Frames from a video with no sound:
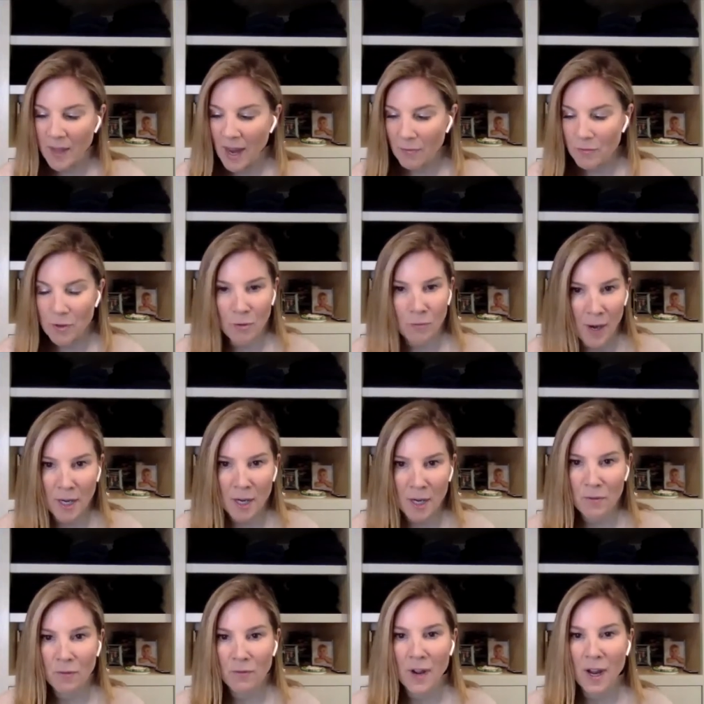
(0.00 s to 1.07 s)
After running
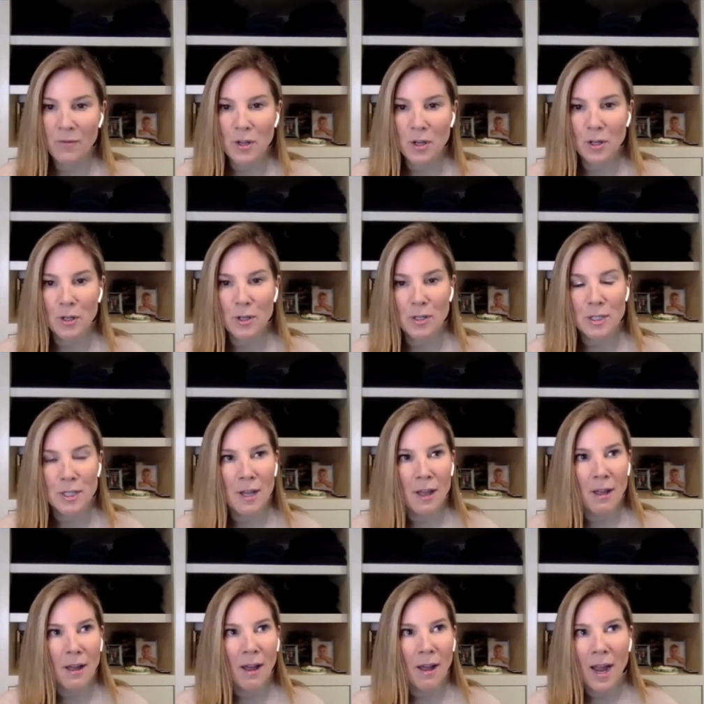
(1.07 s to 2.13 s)
it for five years,
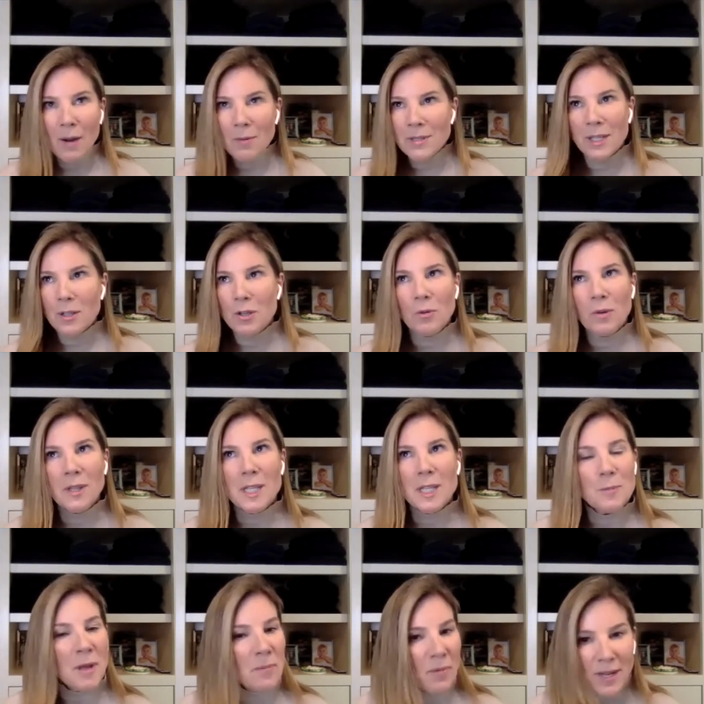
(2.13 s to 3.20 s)
I was like, who are these
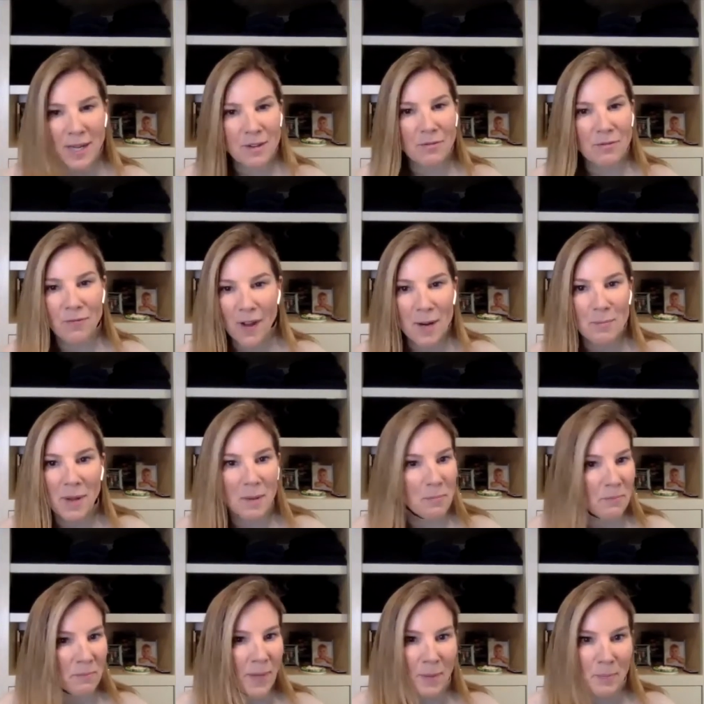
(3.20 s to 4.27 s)
people? I need to find my
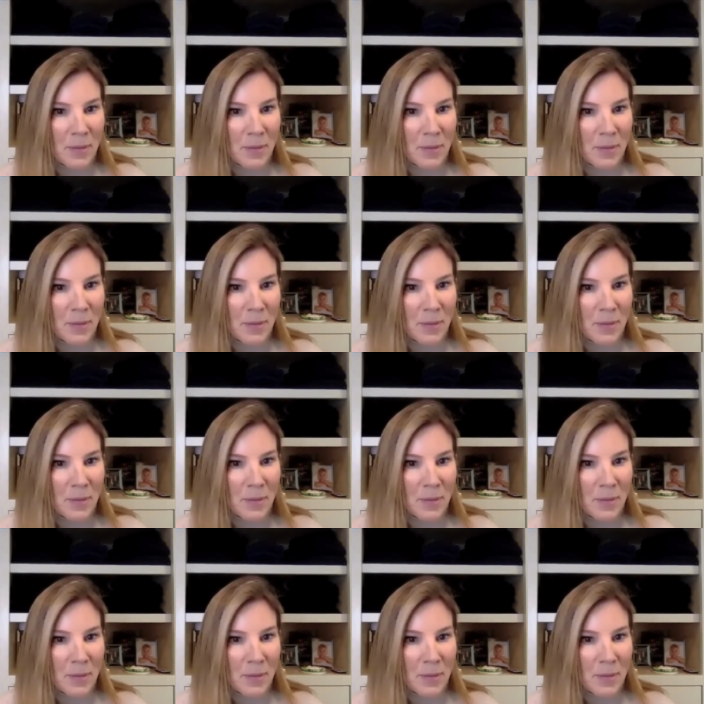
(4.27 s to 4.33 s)
my